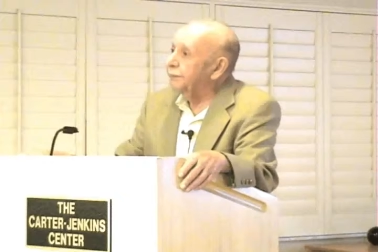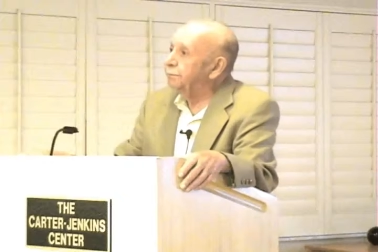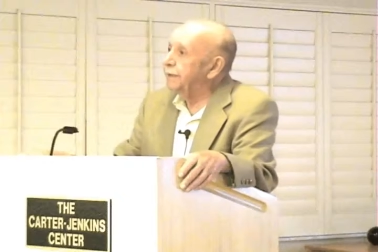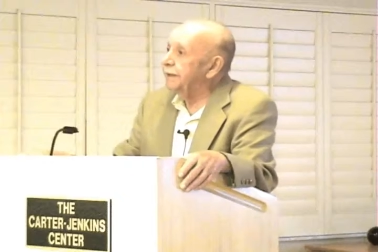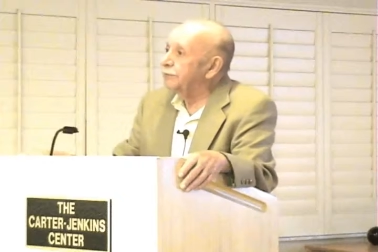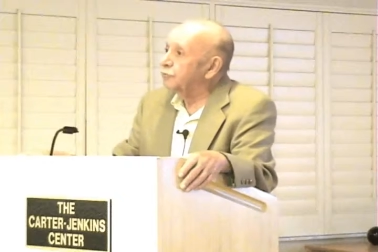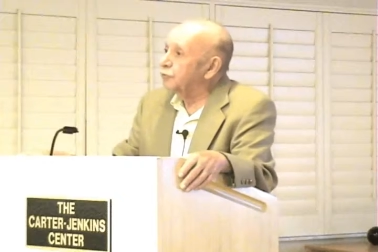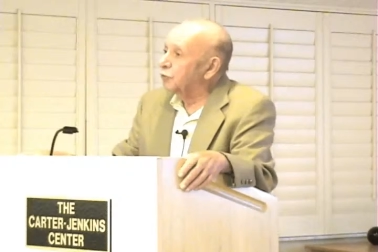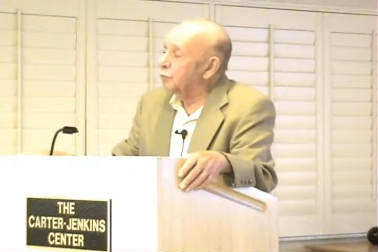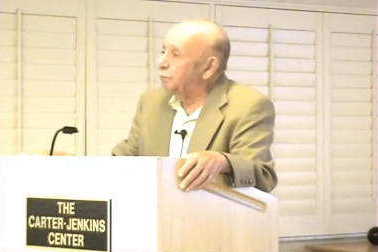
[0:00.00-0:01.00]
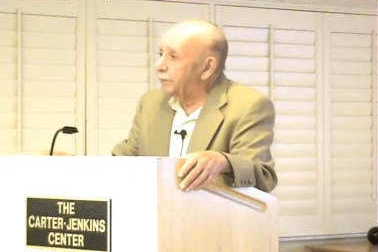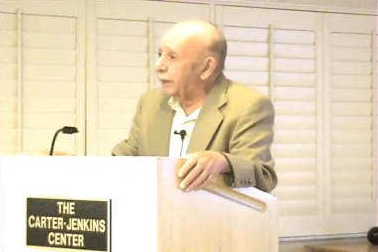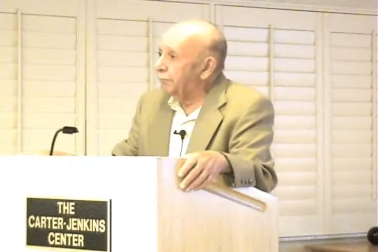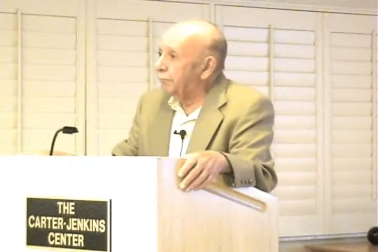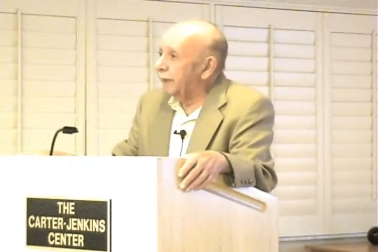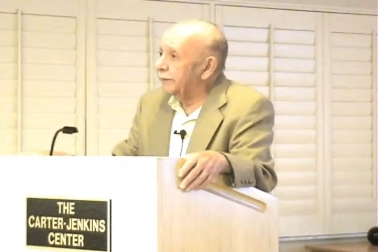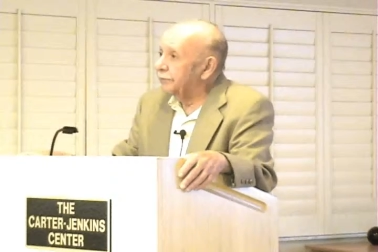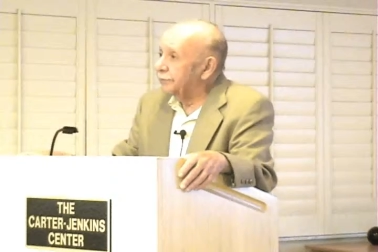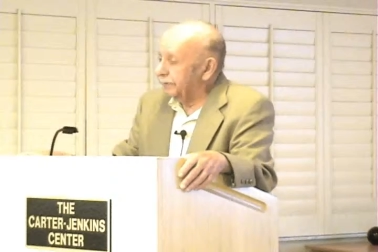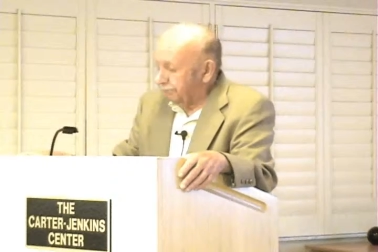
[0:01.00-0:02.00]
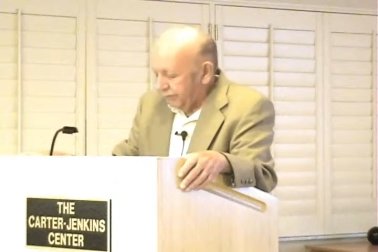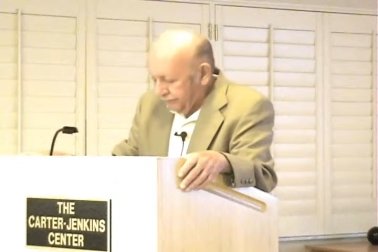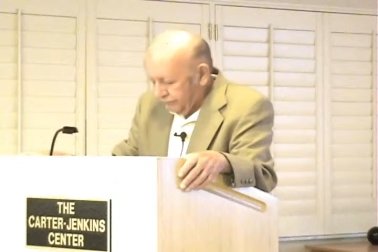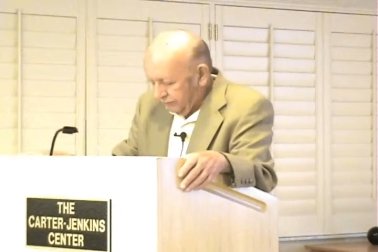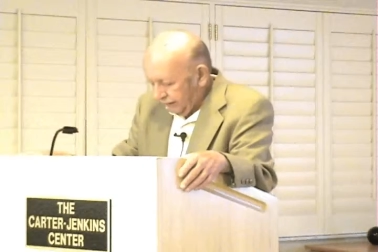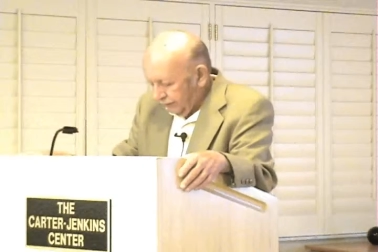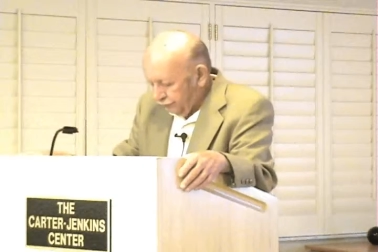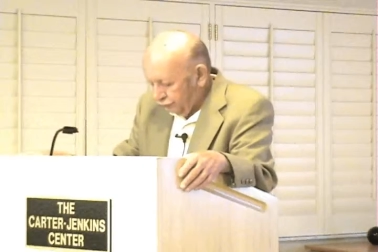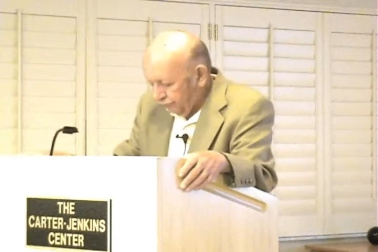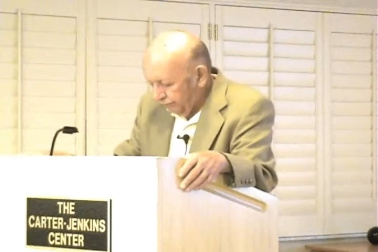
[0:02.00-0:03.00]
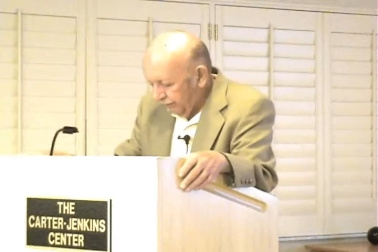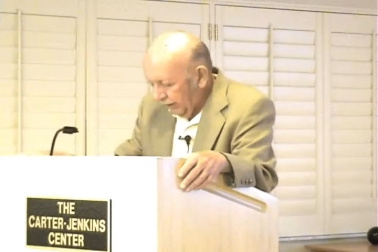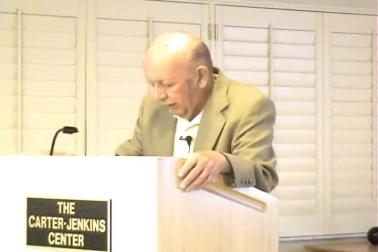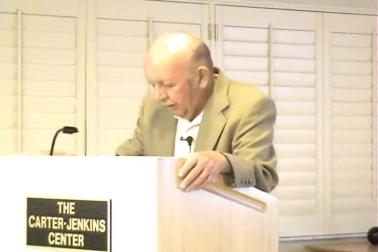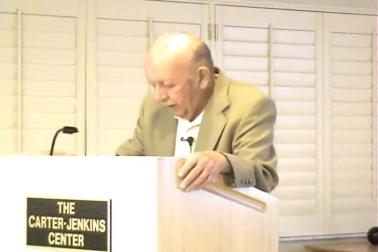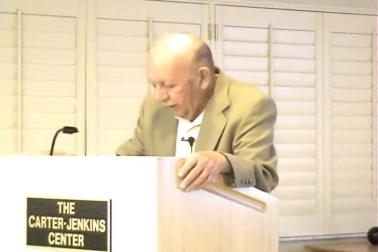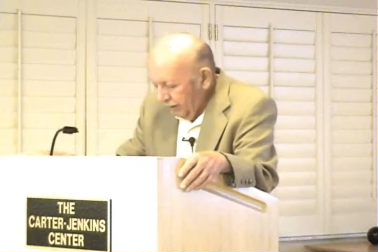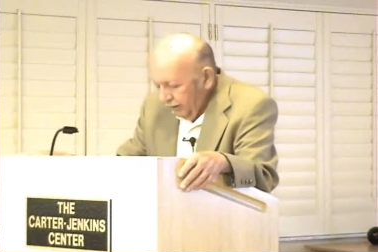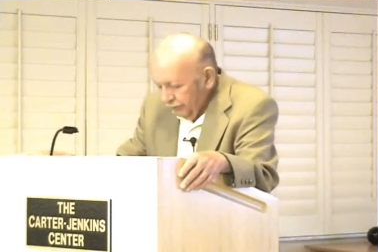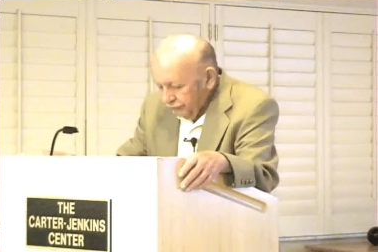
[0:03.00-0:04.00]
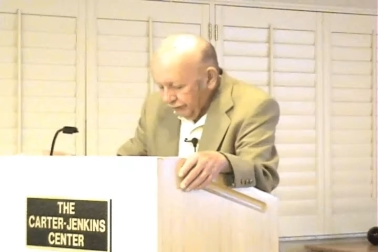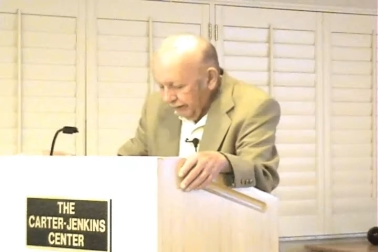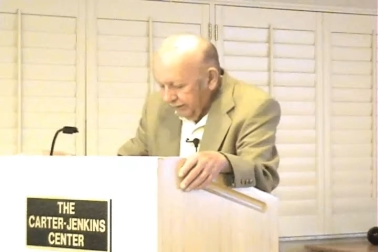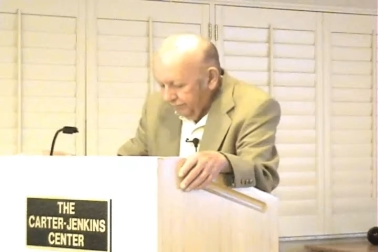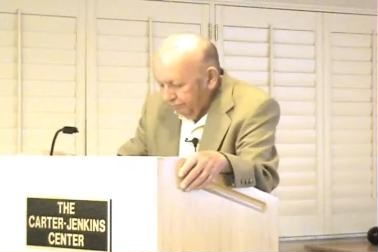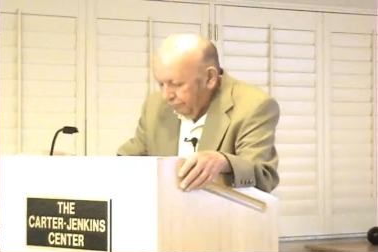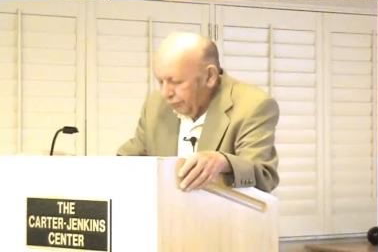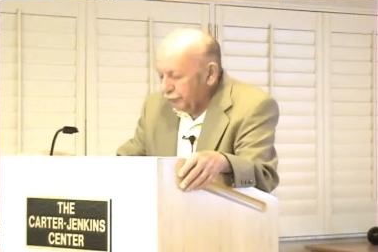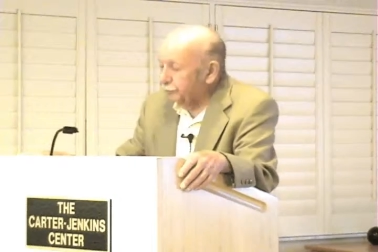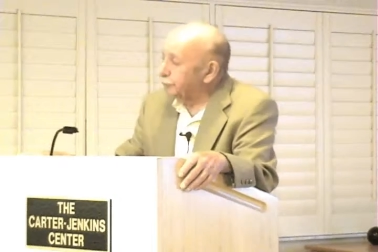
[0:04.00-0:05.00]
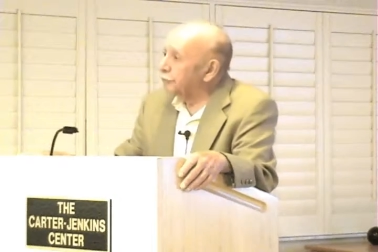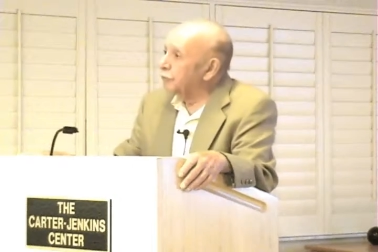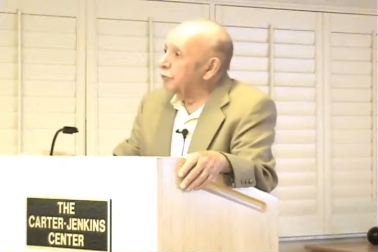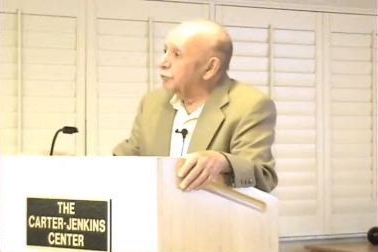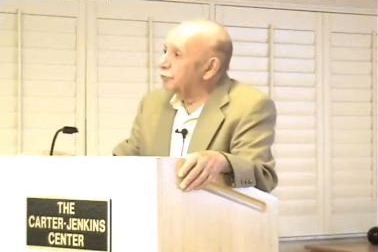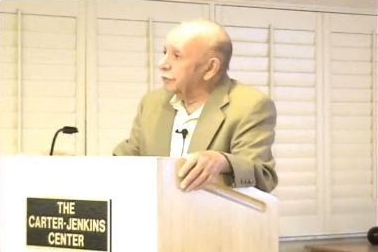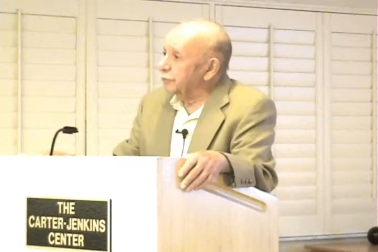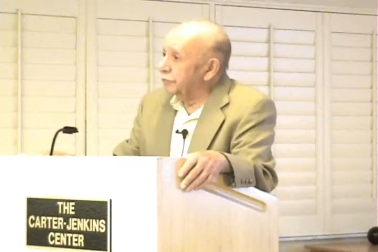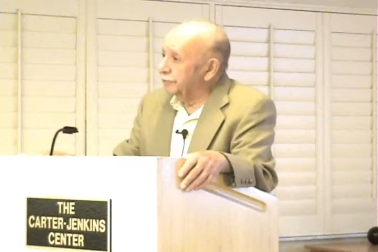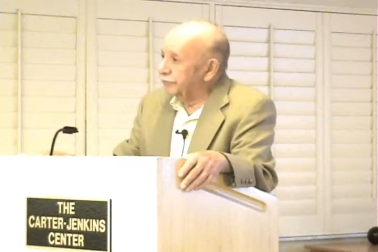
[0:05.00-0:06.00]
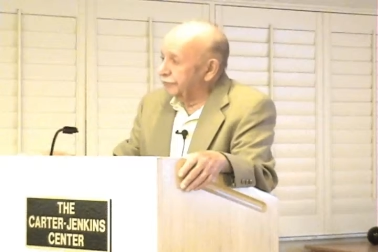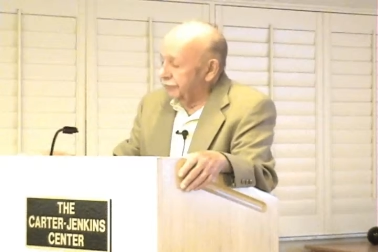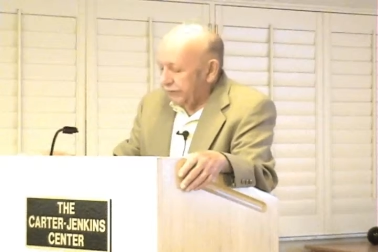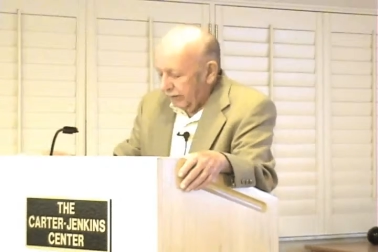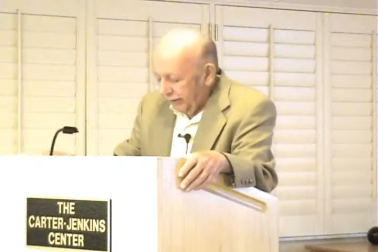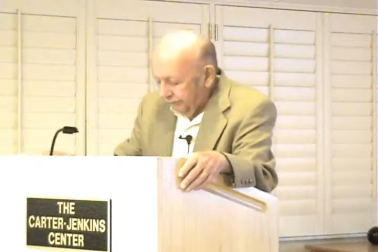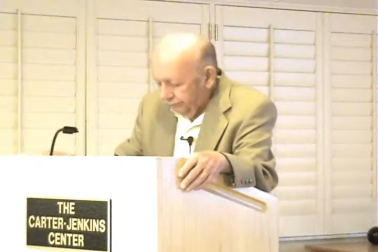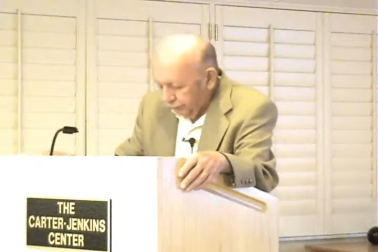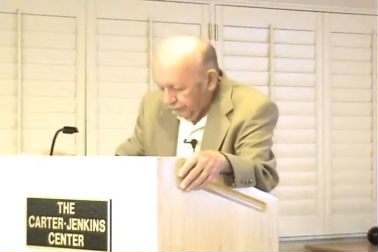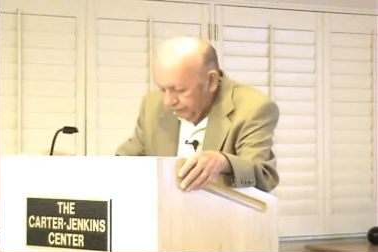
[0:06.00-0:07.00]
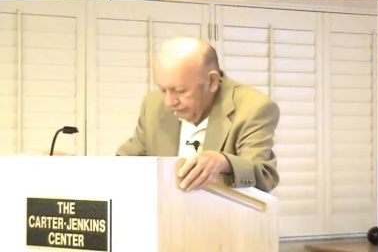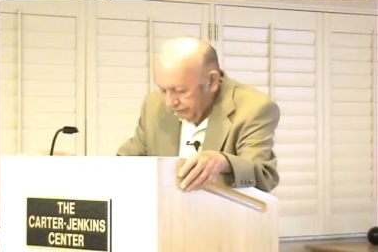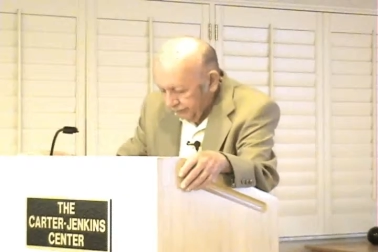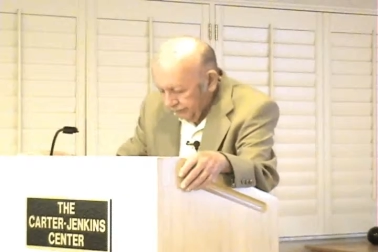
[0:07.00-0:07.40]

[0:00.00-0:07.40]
means of verbal representation. Three important consequences derive from this.